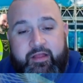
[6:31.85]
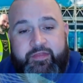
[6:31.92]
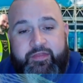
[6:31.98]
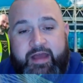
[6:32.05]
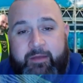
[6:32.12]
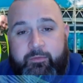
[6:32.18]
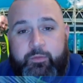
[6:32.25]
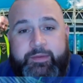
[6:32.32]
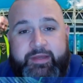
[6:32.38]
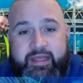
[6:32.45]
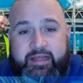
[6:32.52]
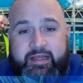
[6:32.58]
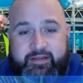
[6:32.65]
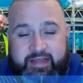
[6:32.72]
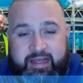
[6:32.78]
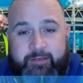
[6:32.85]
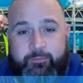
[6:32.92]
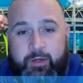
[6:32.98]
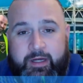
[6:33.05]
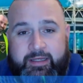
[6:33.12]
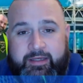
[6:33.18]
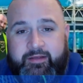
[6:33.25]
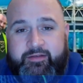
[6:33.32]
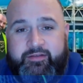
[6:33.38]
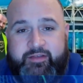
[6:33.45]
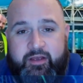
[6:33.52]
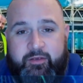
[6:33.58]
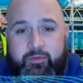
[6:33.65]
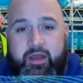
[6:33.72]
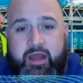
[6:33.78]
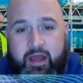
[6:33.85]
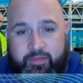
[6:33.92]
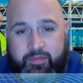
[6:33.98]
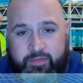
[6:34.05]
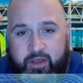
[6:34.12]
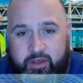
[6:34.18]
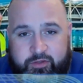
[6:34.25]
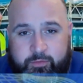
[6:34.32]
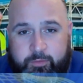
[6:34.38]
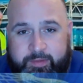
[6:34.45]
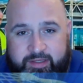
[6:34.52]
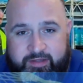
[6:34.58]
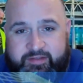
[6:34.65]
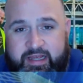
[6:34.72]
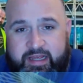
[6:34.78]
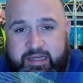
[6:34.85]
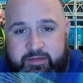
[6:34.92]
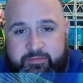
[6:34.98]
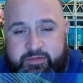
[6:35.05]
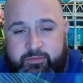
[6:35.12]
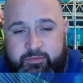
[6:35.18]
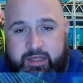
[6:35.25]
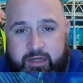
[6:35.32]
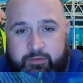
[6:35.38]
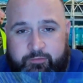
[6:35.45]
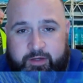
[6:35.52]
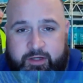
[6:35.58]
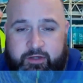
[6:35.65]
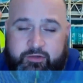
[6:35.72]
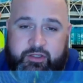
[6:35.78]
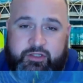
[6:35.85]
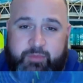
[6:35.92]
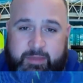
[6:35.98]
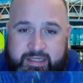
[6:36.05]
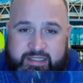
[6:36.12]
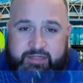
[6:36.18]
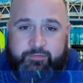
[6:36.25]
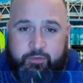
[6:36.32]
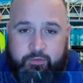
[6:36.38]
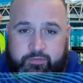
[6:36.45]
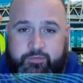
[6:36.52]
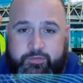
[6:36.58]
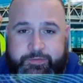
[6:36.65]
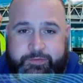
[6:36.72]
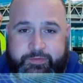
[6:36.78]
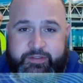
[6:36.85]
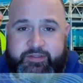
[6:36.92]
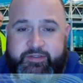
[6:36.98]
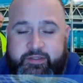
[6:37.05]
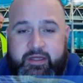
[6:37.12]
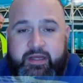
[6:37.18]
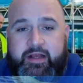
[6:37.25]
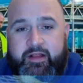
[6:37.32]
That will be the end of day one. So those will be the stadiums that we're covering on the 24th of August.